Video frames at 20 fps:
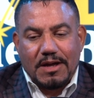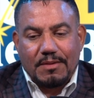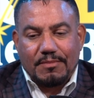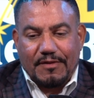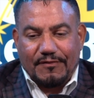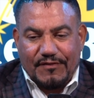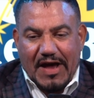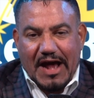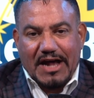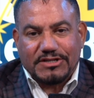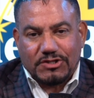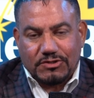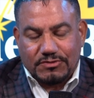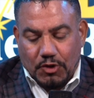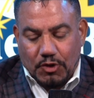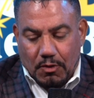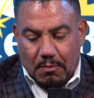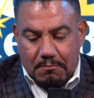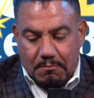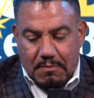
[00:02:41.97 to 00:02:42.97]
But that's
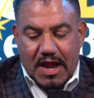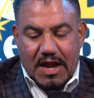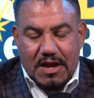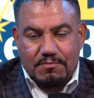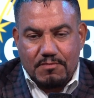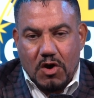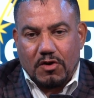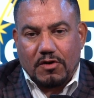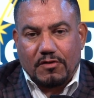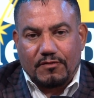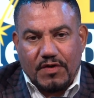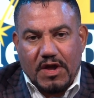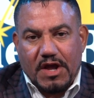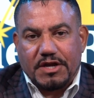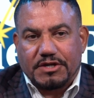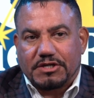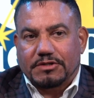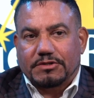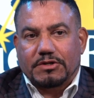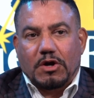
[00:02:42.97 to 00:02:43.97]
your main
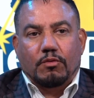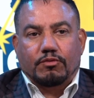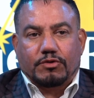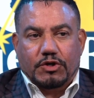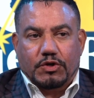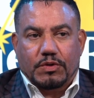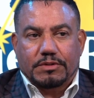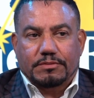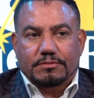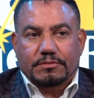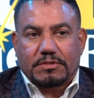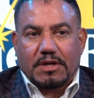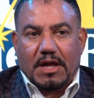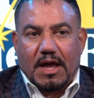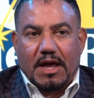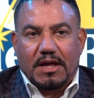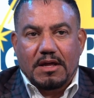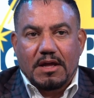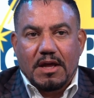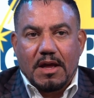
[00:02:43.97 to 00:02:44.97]
motivation. Don't do it,
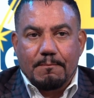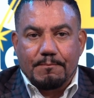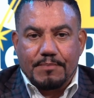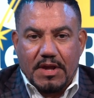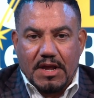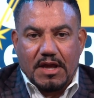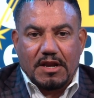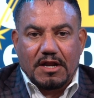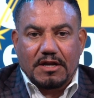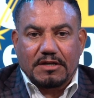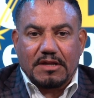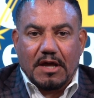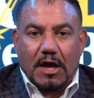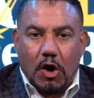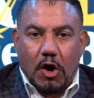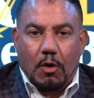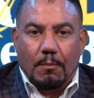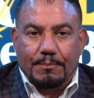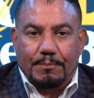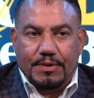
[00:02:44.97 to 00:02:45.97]
okay? Be in it to
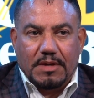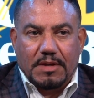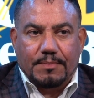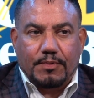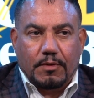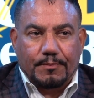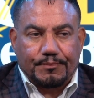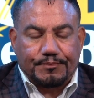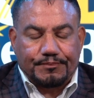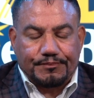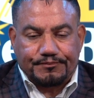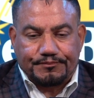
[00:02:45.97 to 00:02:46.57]
help people.